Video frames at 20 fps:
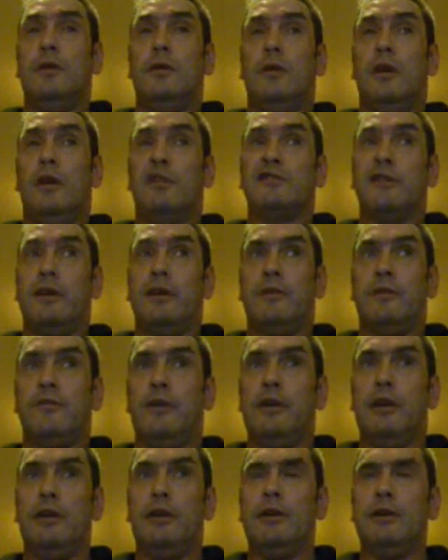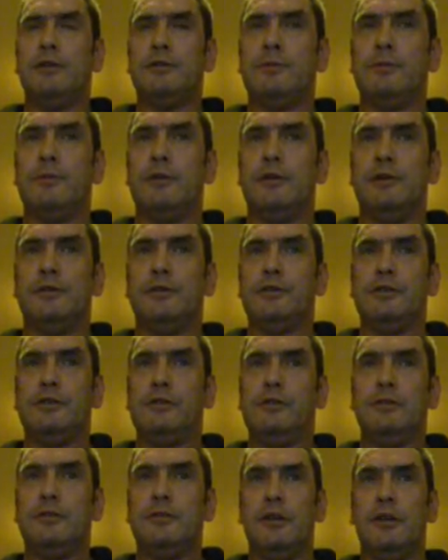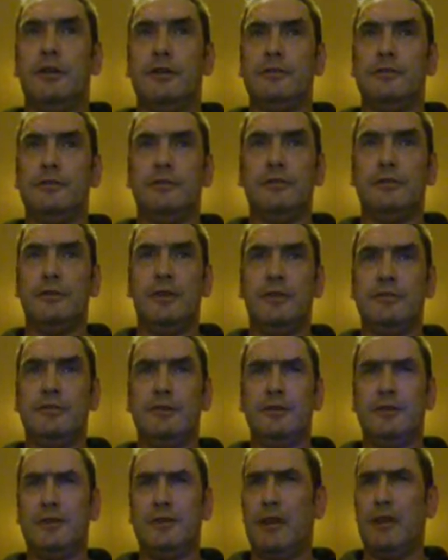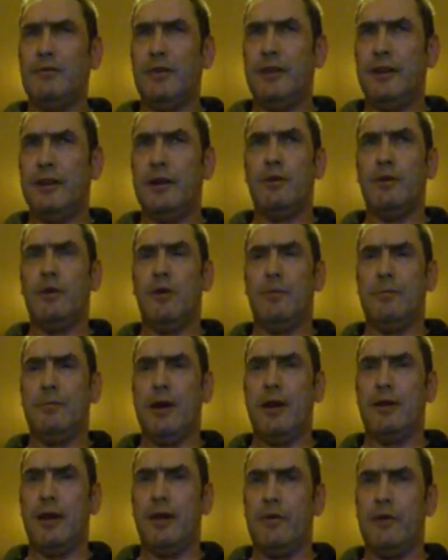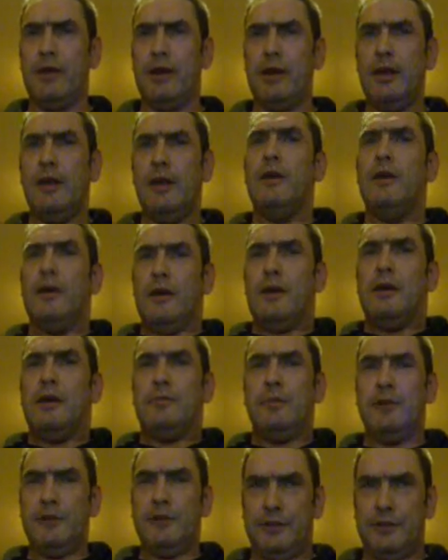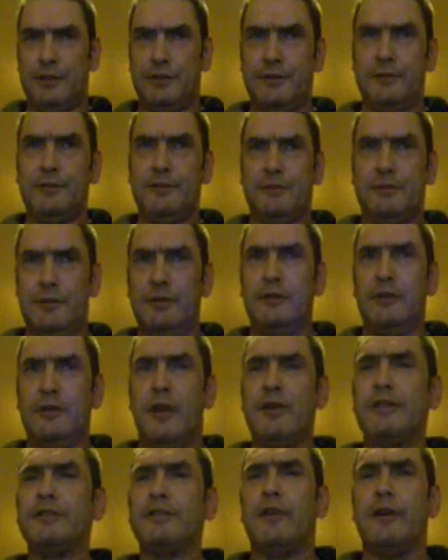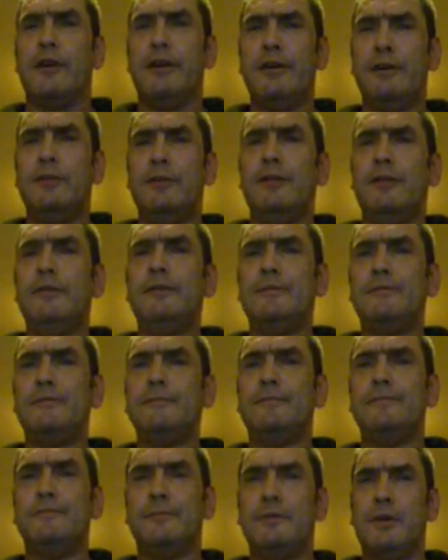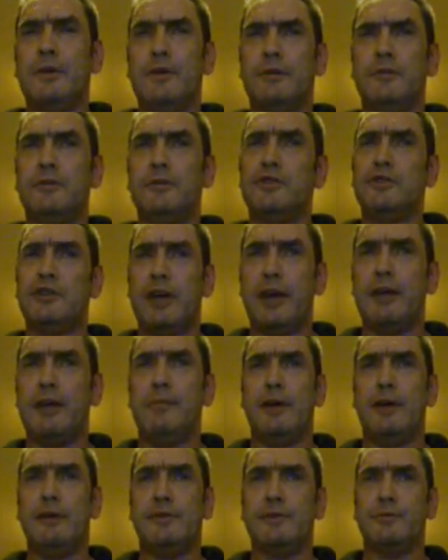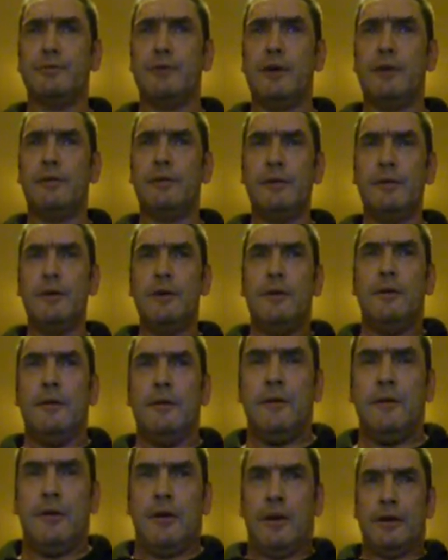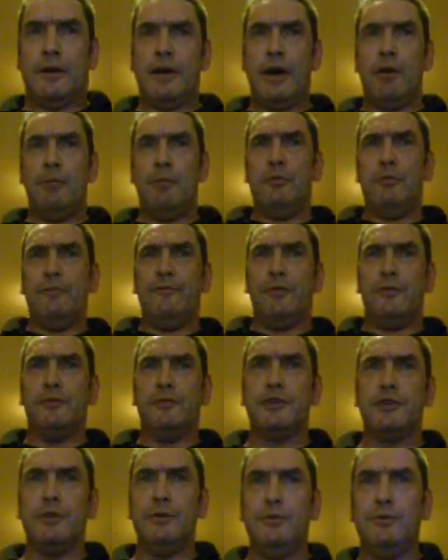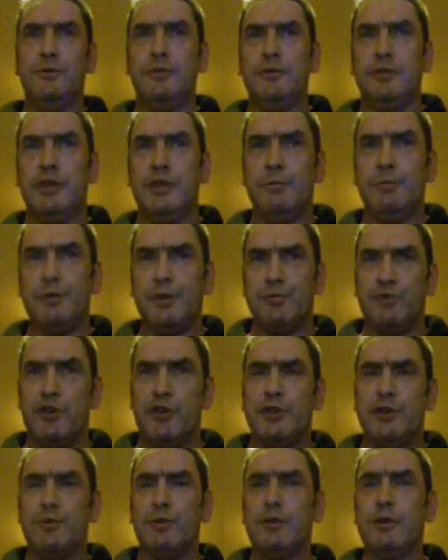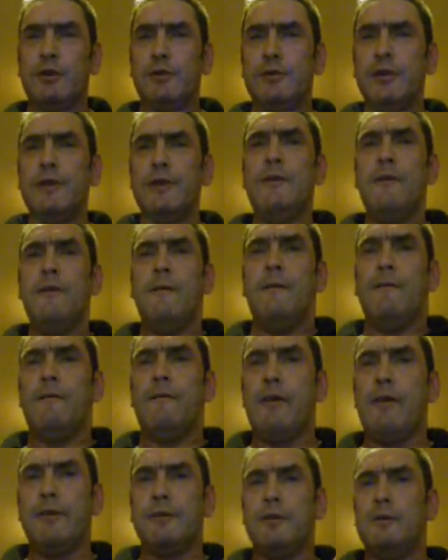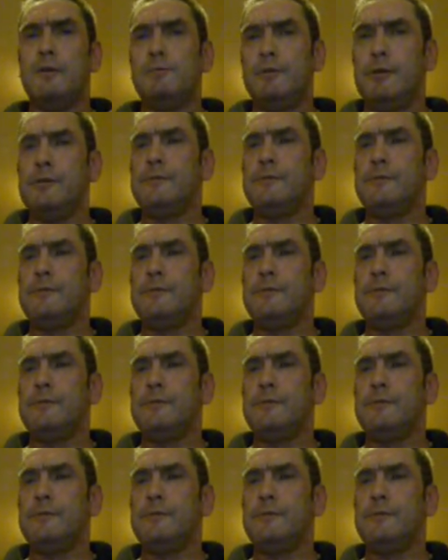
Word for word: I say I think, it's because I don't, really know a lot about Gary. He's a nice guy. Uh, check him out as well. Now I move on to Dibber's British World. Right, Dibs.